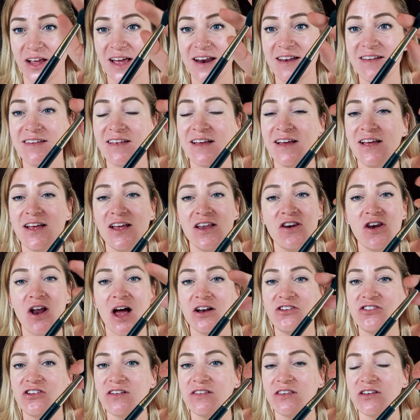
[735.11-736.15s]
It's
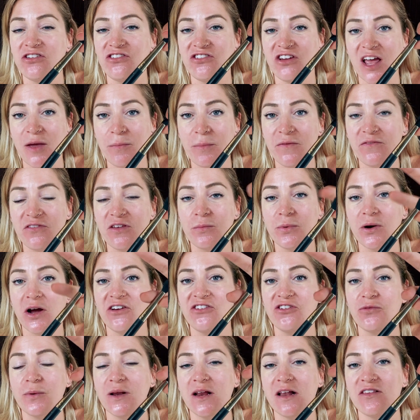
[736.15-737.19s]
not just the shape of the
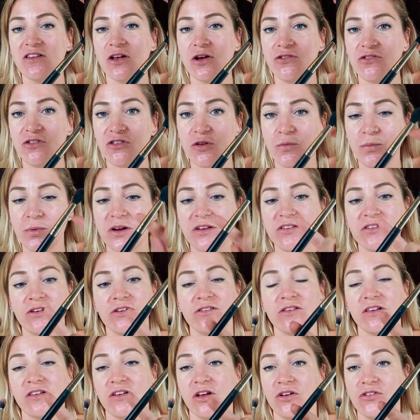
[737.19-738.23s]
brush, but it's also the bristles,
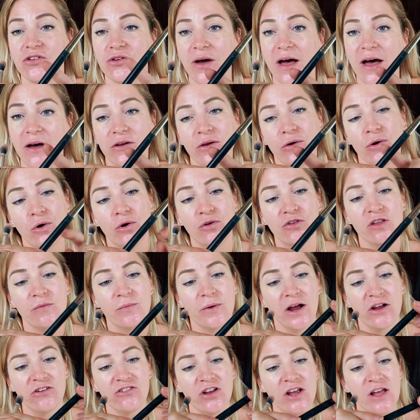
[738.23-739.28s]
it's also how you hold the
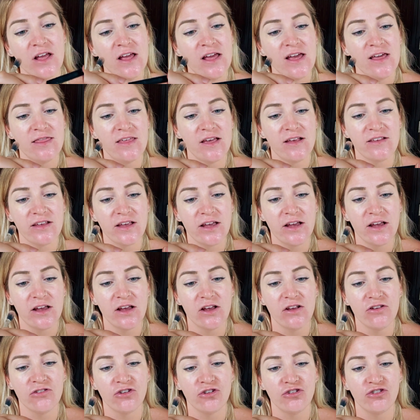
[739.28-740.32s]
brush. This
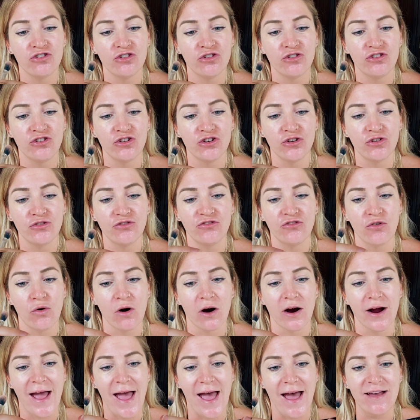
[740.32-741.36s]
is
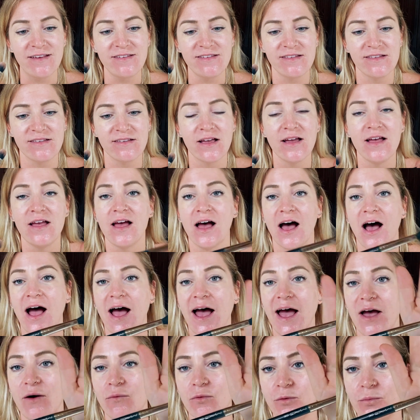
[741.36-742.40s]
224S.
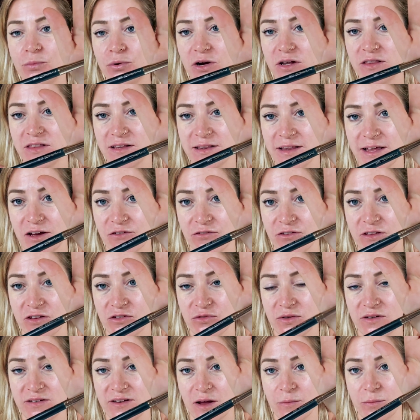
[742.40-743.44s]
I will put the link for this
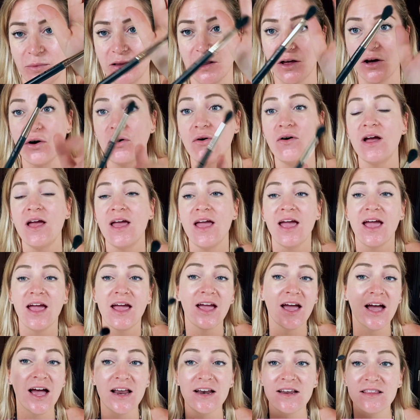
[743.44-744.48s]
one down below.
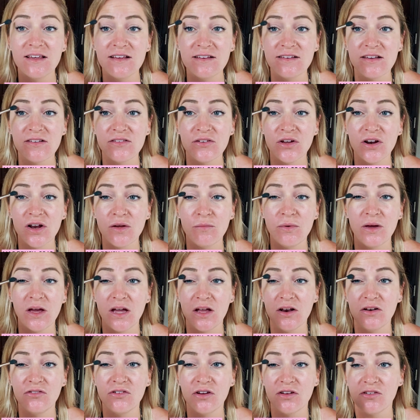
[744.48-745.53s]
And this is gonna
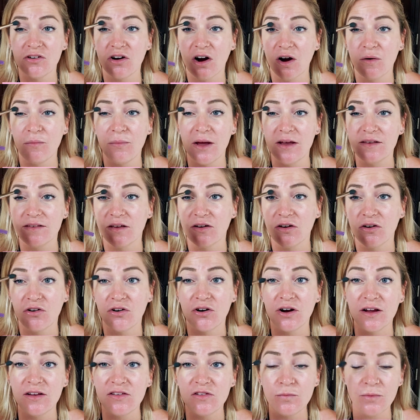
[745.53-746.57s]
be just our basic
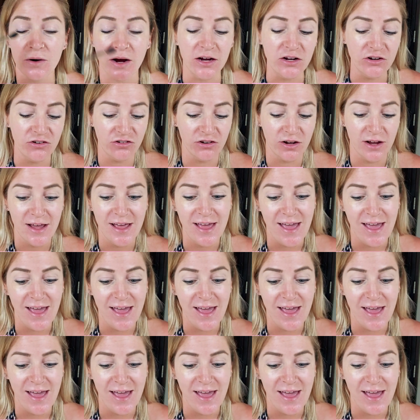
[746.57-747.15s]
crease brush.